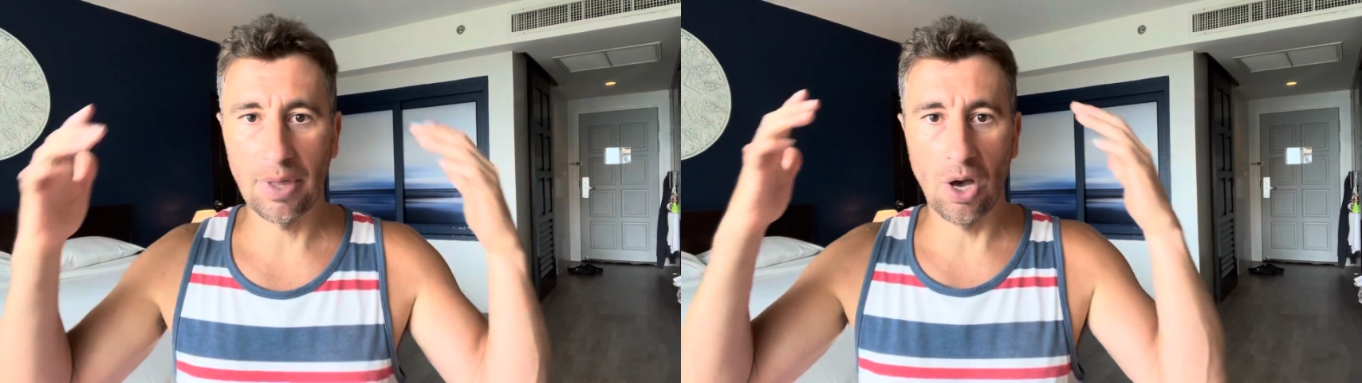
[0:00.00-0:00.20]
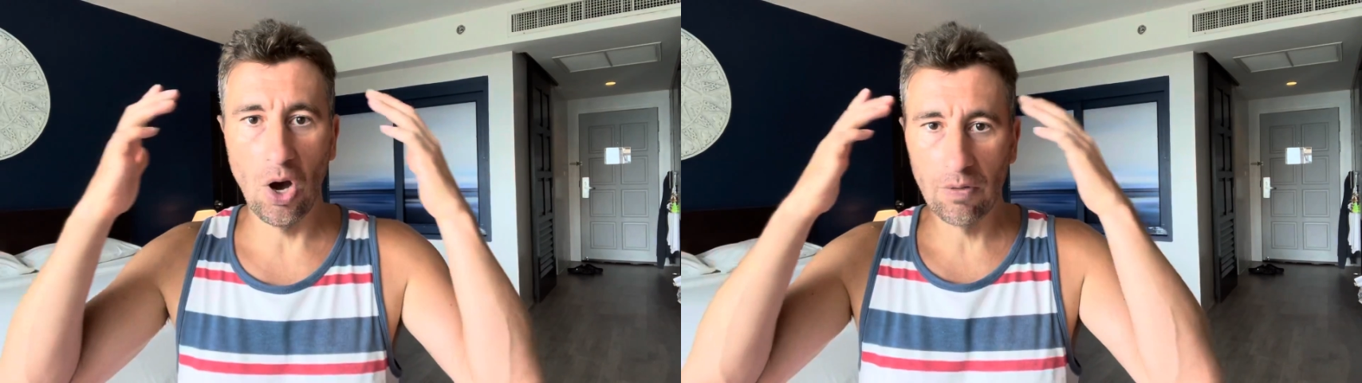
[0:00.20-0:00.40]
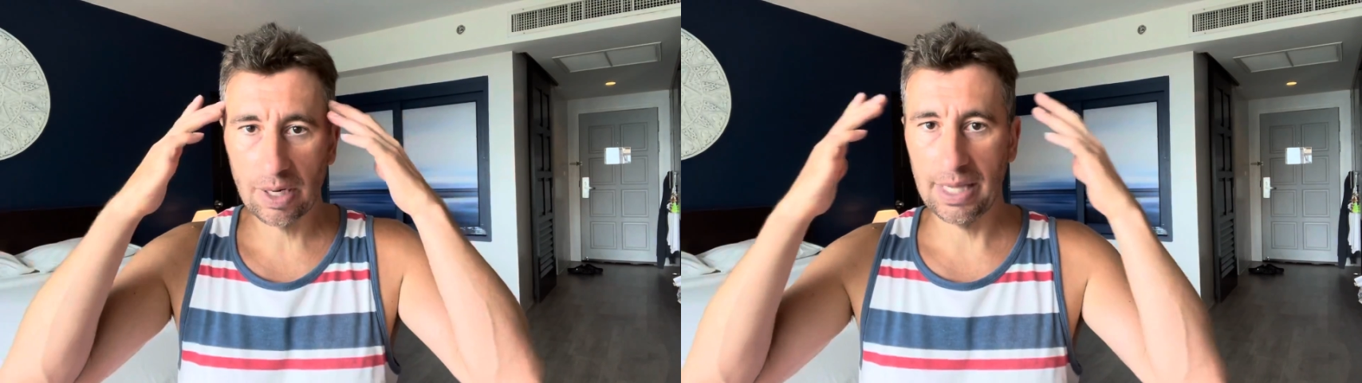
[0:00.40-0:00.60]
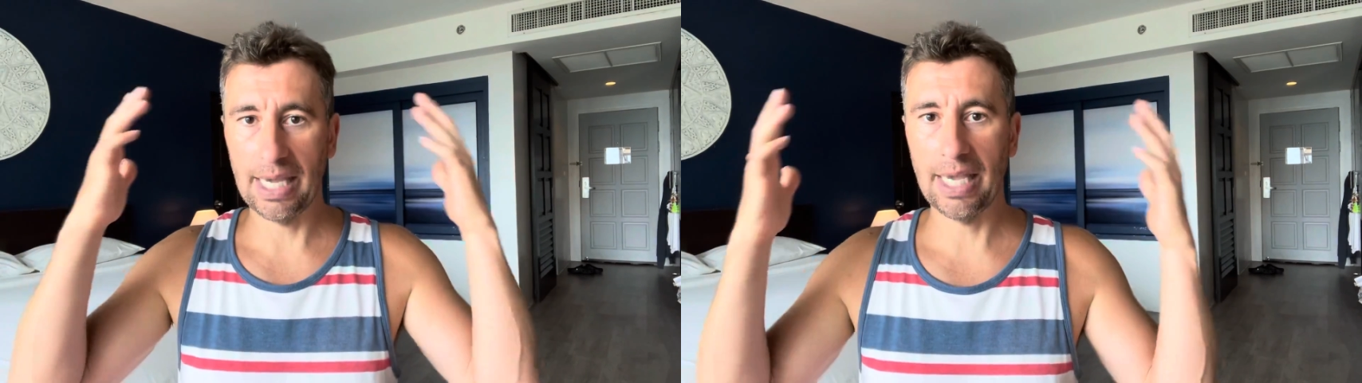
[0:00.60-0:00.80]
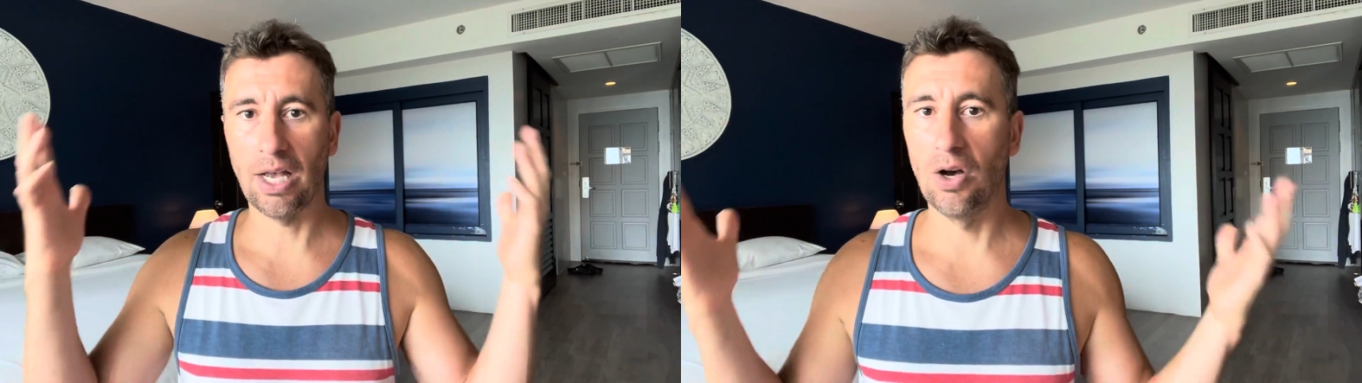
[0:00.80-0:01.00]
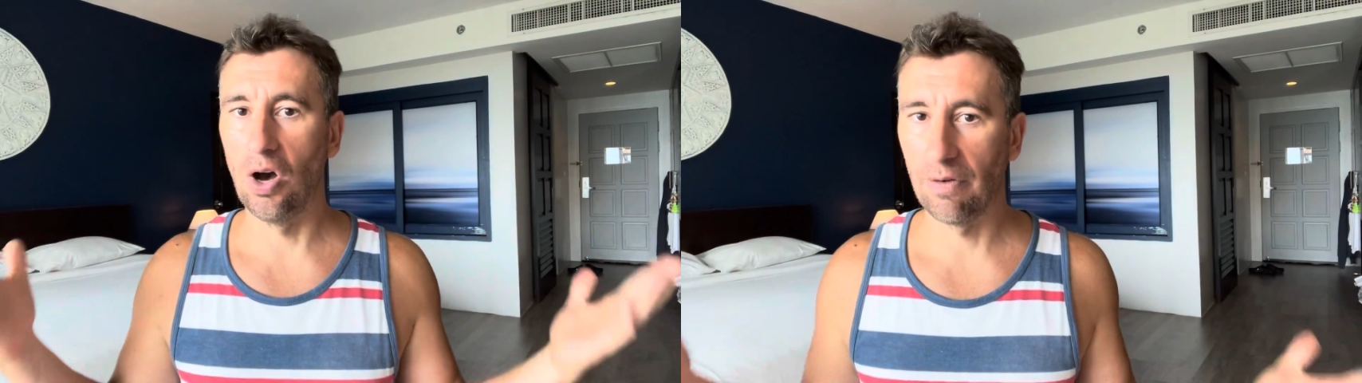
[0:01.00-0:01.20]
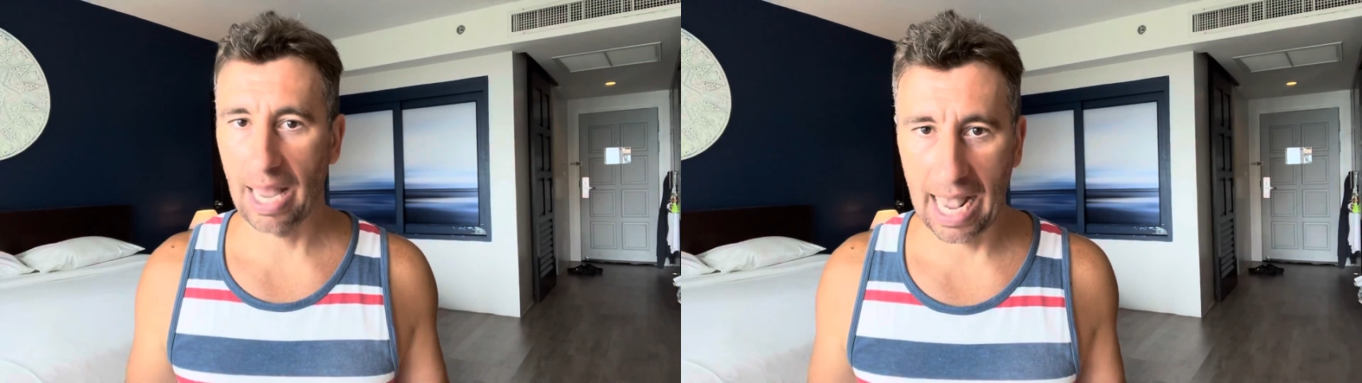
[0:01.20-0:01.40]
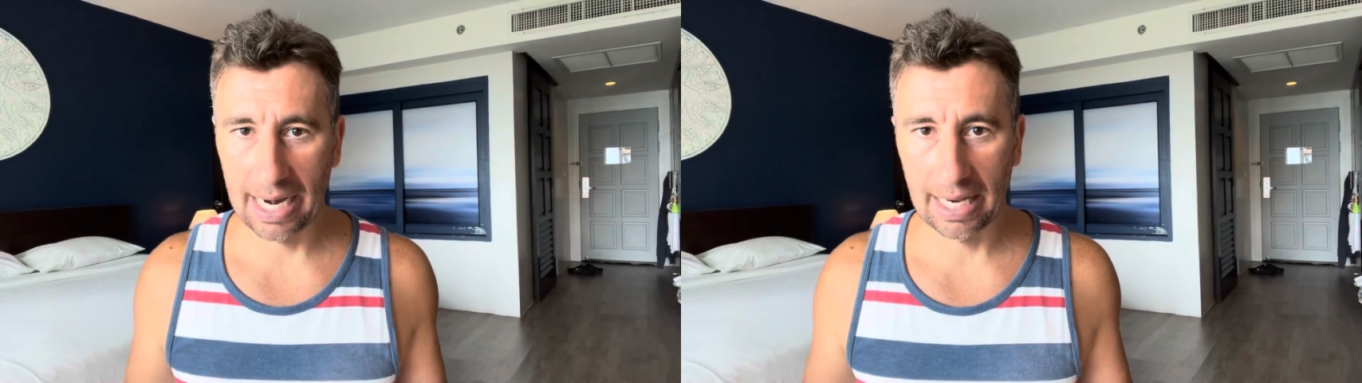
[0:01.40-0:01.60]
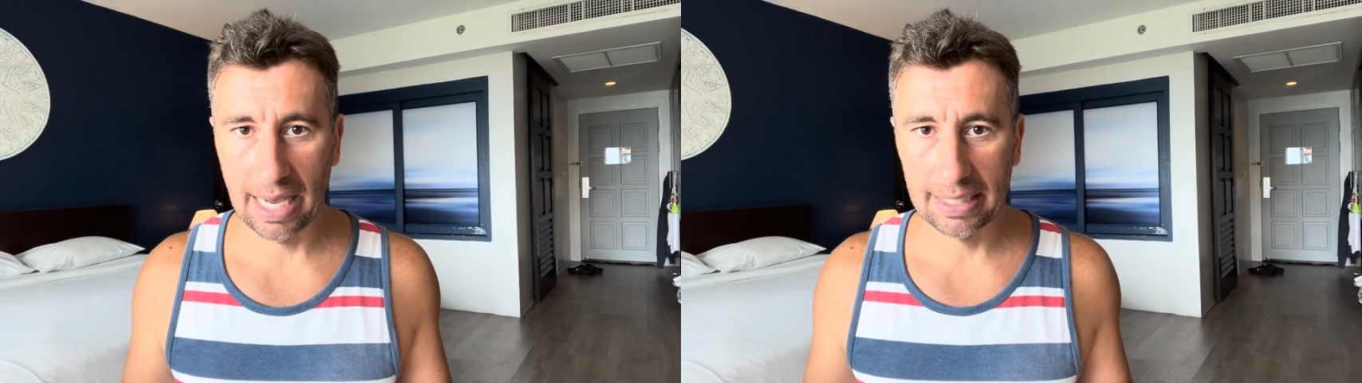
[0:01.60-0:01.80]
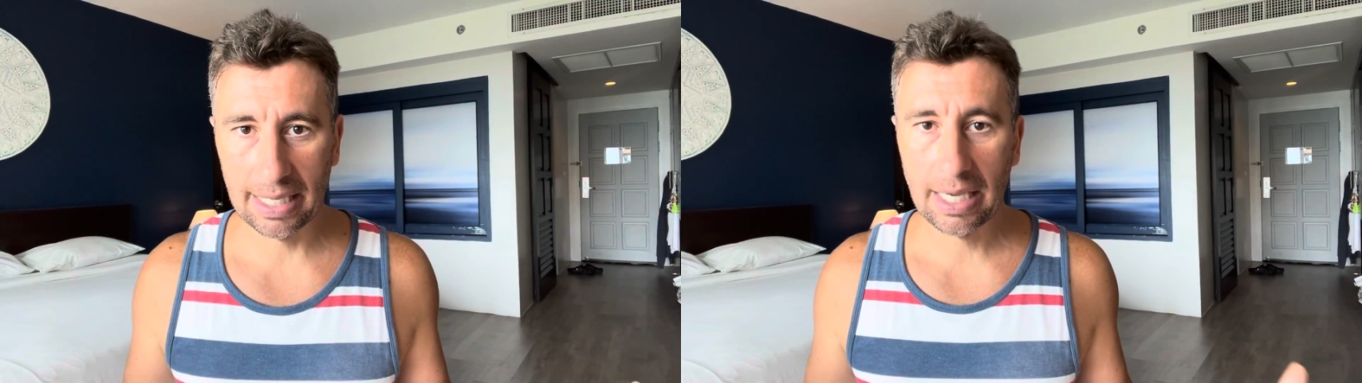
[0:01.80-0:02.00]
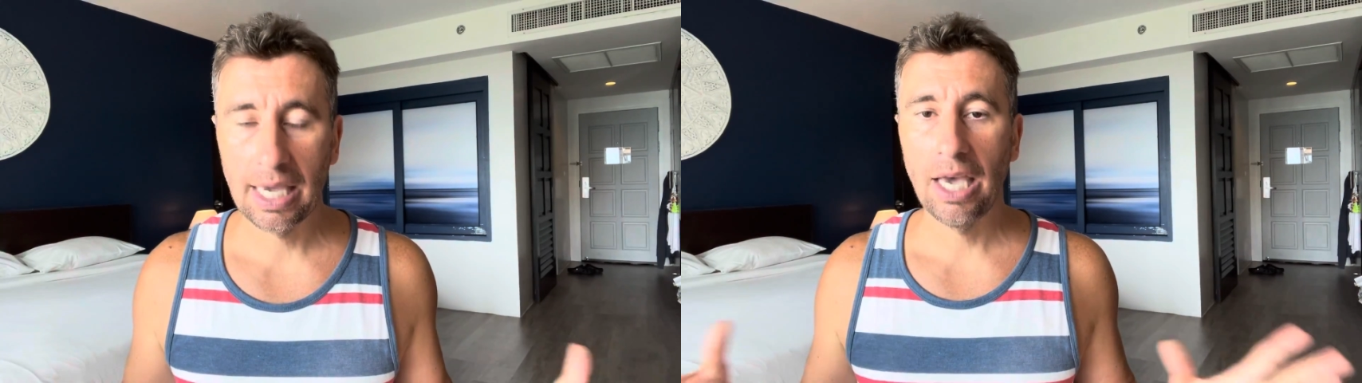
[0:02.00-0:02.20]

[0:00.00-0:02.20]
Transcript: the overthinking and overanalyzing,